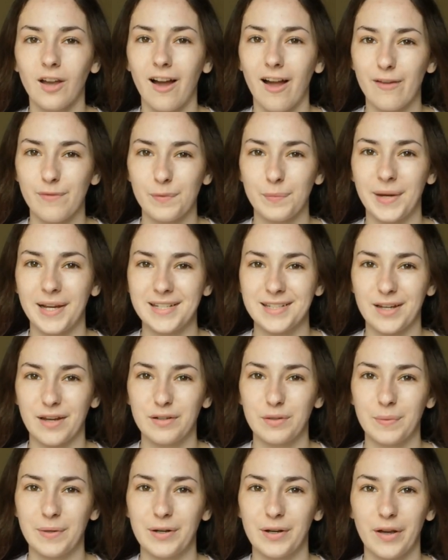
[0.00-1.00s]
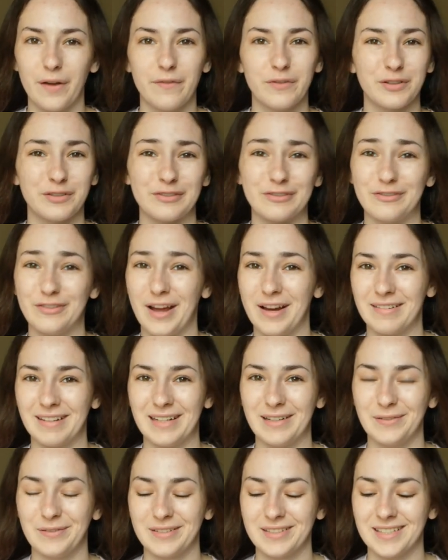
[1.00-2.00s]
I've been waiting to go to Wilko for a
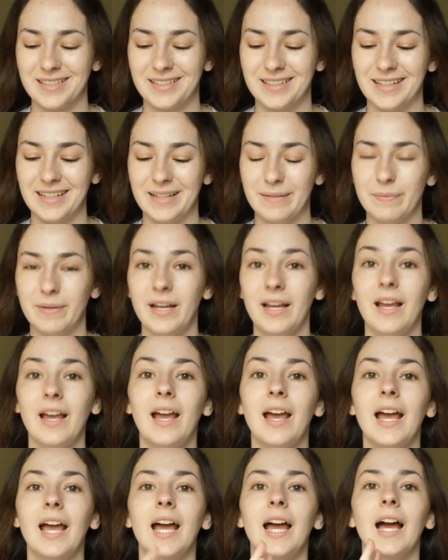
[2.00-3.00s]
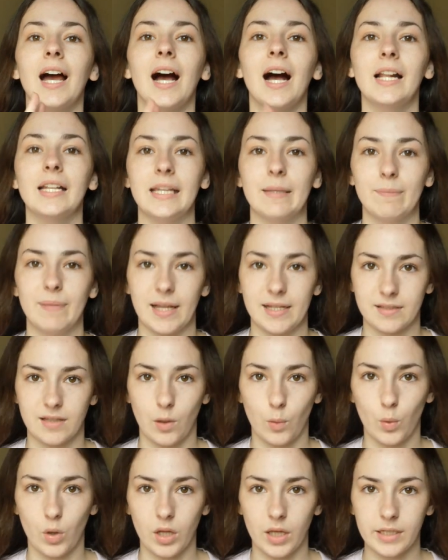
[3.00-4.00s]
very long time. I need
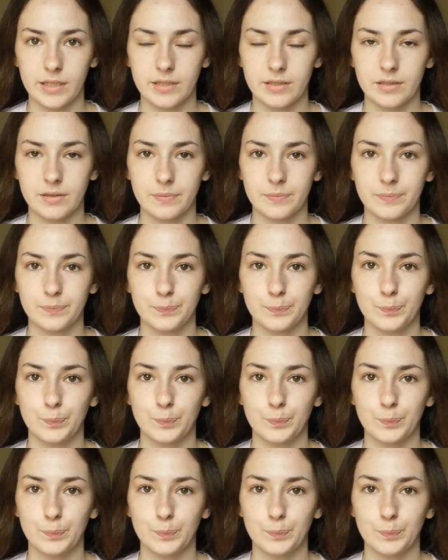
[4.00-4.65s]
plastic wallets.